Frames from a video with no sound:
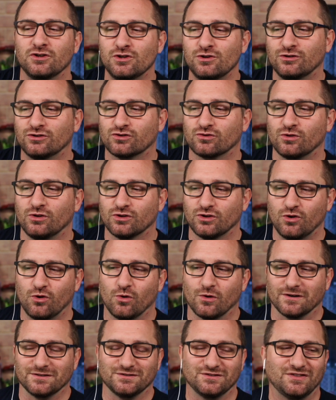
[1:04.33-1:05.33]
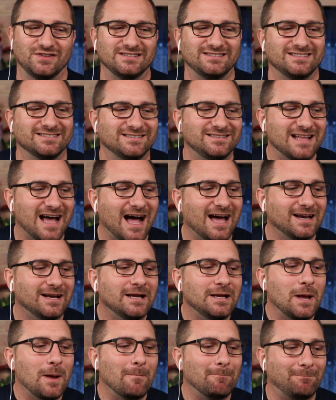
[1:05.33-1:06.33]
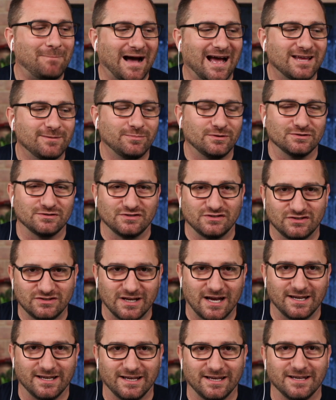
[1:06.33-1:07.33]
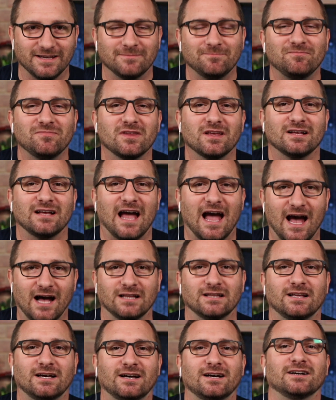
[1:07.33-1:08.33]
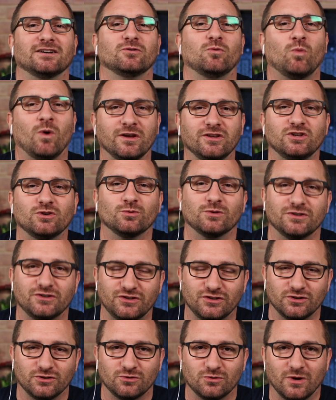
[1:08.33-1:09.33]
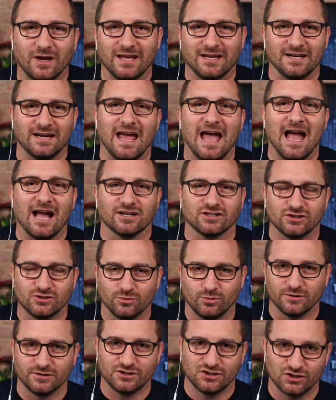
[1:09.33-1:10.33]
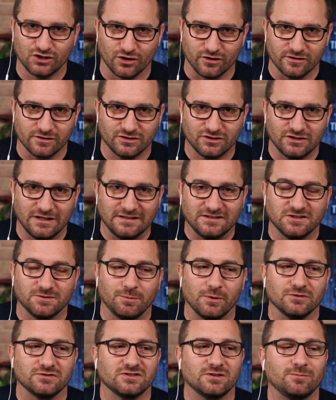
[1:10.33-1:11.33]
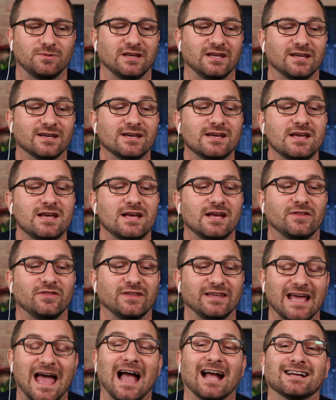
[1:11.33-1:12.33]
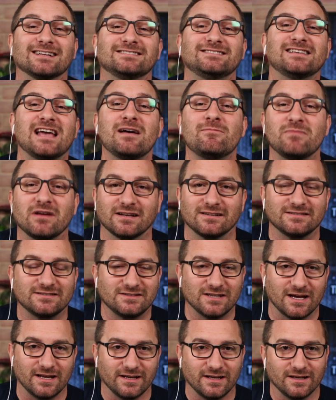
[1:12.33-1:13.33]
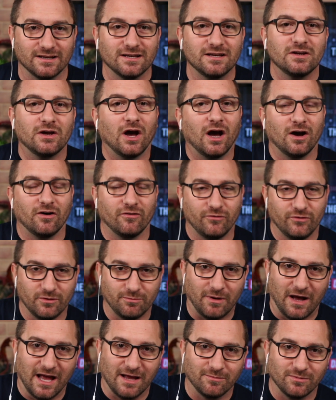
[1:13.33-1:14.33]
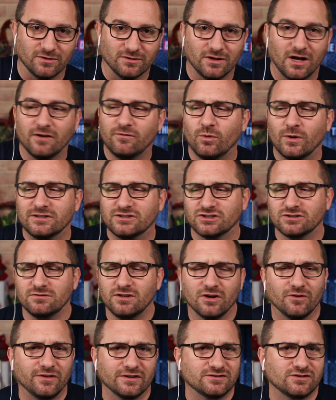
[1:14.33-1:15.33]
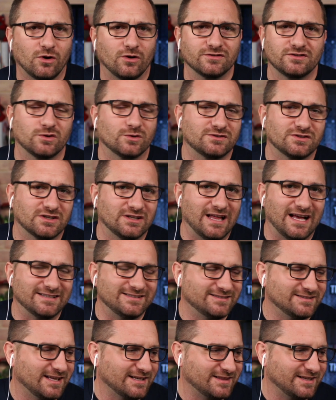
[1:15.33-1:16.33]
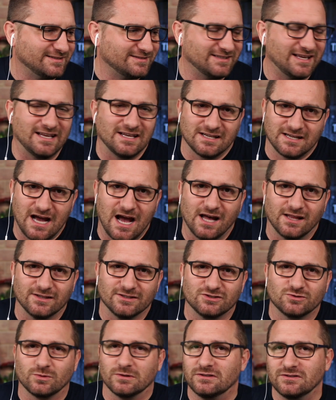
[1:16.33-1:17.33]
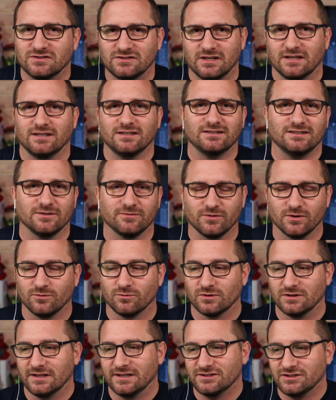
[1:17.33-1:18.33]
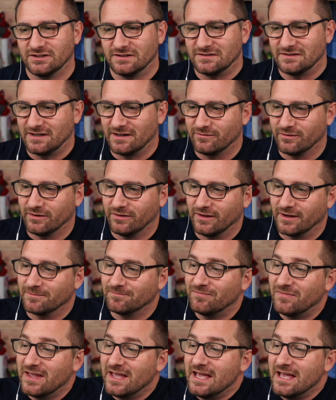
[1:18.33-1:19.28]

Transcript: neutral course. This is not Bible study a la what you would do in an actual church. It's supposed to be the academic study of the Bible, of which, you know, there's all sorts of classes like this in college where you study different religions and everything.